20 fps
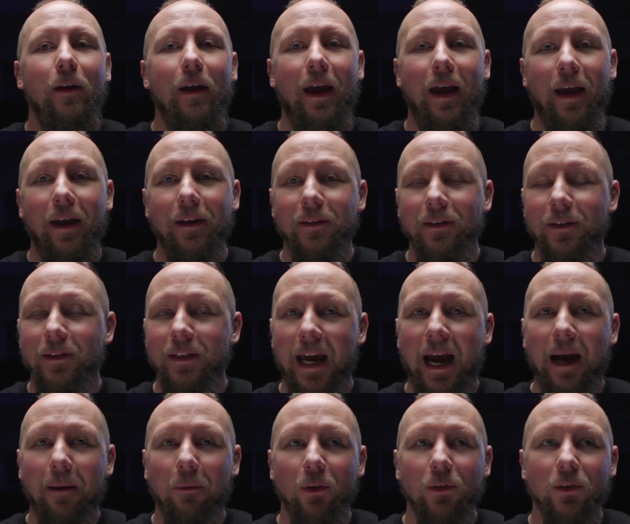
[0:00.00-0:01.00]
and
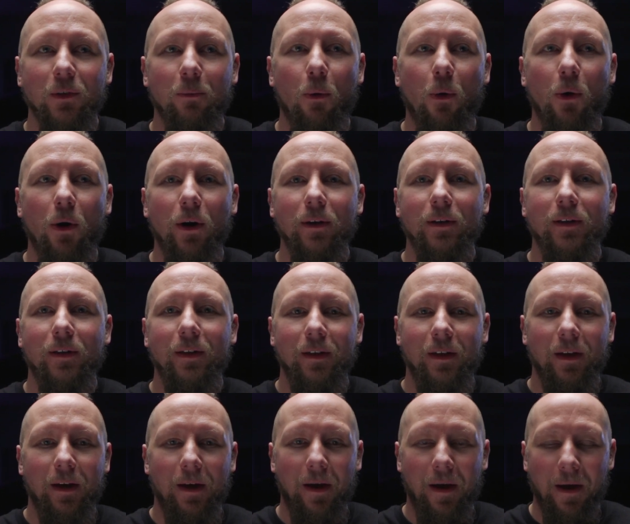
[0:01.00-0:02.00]
Diablo Sport
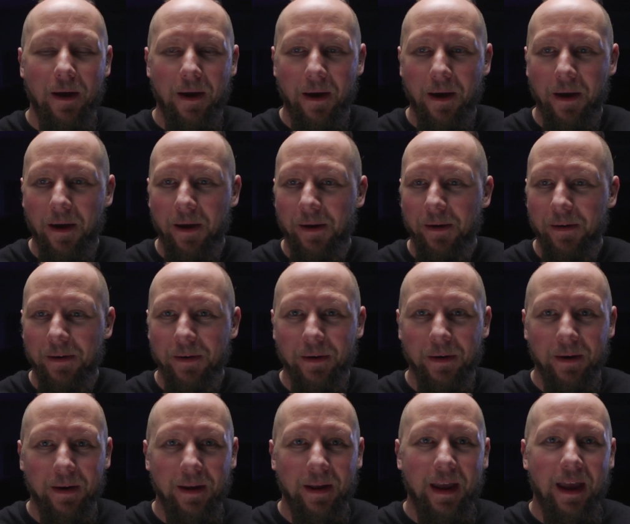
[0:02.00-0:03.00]

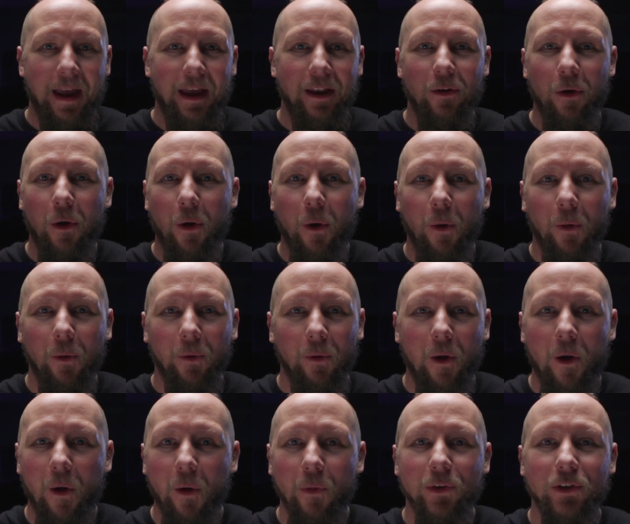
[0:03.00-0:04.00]
and
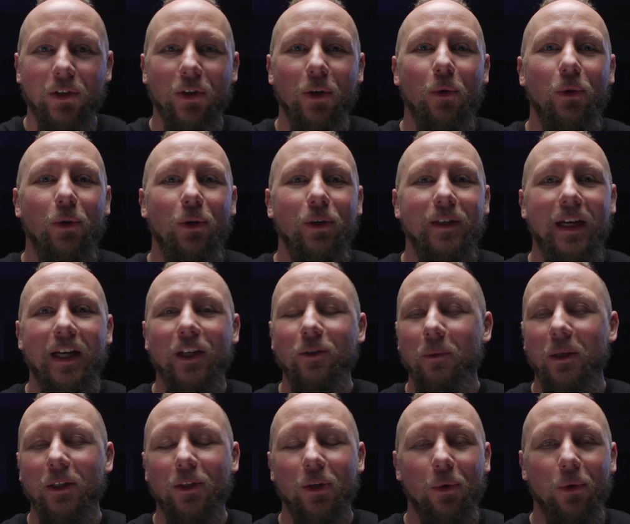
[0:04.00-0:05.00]
all the tuners,
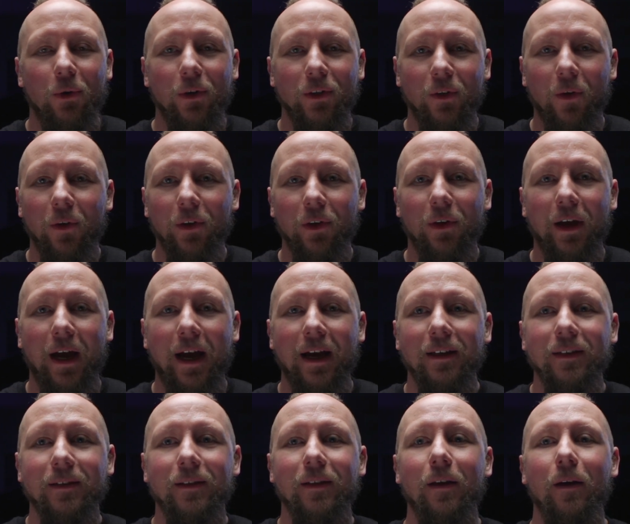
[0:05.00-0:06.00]
HB tuners, all you
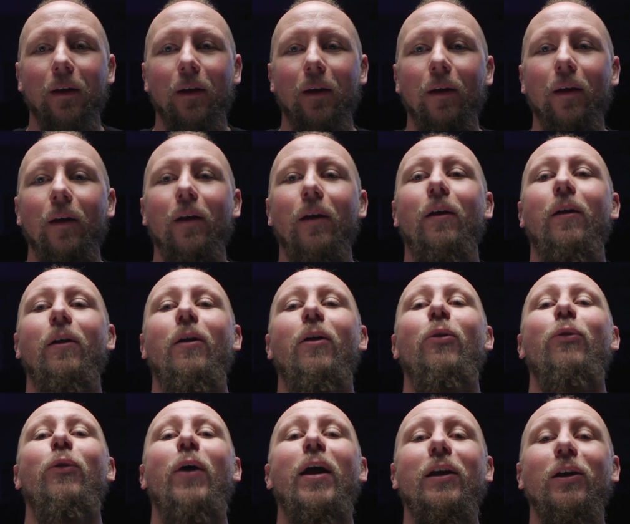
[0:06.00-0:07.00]
guys,
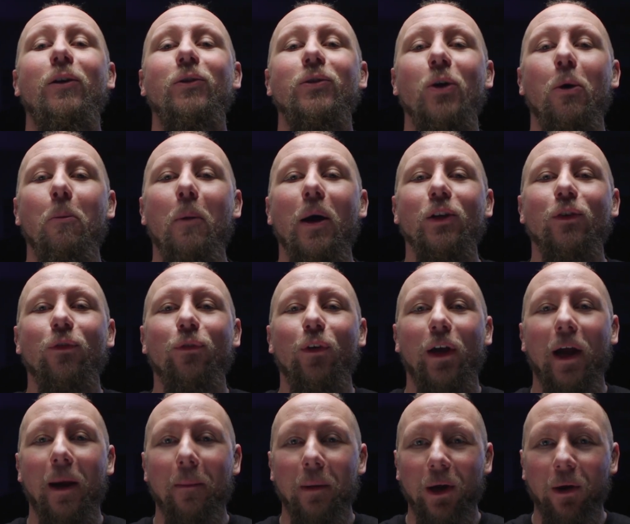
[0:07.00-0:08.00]
thank you so much for
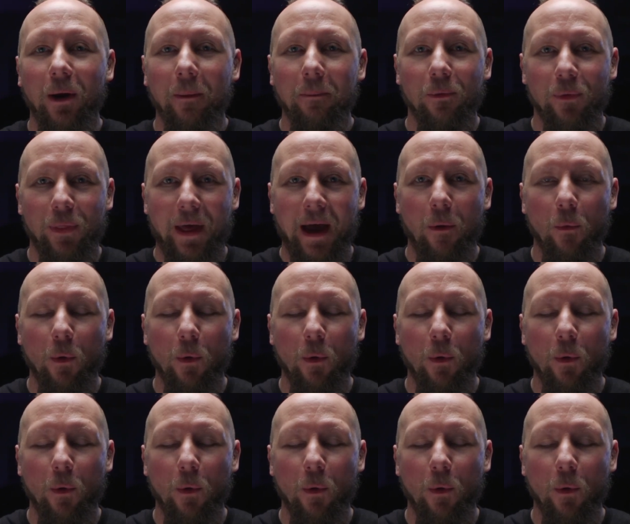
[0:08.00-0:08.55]
coming up with that